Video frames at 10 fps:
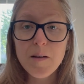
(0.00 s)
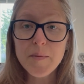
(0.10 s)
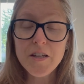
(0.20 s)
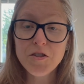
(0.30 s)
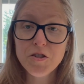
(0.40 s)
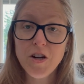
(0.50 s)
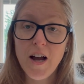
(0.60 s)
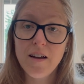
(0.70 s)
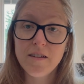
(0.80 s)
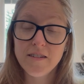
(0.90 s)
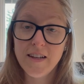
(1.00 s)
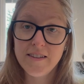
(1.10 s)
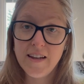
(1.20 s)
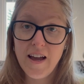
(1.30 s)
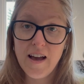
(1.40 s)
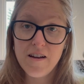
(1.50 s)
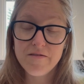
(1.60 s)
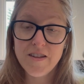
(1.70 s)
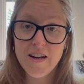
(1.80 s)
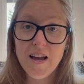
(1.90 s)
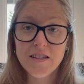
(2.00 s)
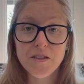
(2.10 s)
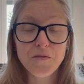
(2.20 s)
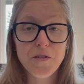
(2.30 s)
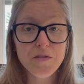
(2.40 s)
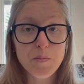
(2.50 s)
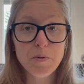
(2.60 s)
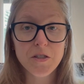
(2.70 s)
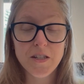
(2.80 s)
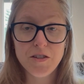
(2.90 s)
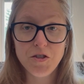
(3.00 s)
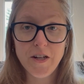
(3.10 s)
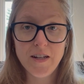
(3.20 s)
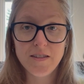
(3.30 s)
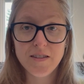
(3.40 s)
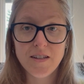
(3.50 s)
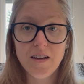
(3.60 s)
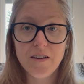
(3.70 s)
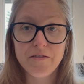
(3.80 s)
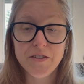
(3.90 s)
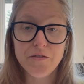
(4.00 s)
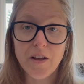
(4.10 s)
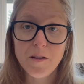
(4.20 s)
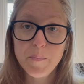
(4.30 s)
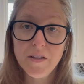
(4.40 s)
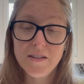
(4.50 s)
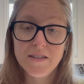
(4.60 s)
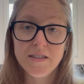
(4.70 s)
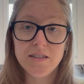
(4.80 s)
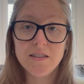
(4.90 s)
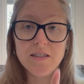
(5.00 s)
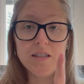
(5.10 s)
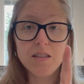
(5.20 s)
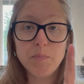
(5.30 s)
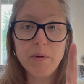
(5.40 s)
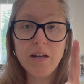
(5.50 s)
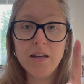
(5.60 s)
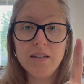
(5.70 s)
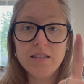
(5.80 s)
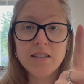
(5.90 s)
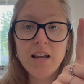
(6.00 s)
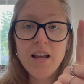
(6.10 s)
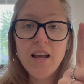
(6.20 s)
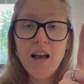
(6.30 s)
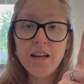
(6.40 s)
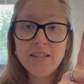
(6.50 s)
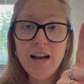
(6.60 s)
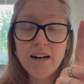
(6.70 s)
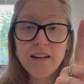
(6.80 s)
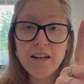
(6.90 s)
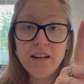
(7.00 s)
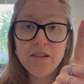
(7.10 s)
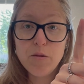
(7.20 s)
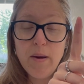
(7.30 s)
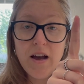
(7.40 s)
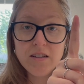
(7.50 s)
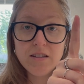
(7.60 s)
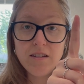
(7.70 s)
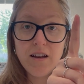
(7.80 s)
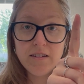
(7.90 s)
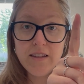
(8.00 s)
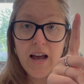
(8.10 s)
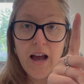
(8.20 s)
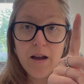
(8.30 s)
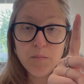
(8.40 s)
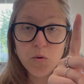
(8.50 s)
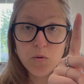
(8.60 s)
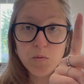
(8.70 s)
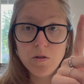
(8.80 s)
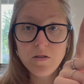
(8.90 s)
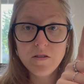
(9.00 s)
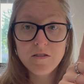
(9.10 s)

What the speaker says: Each child that they have then has a 50% chance of developing this disease, because dad can either pass along the abnormal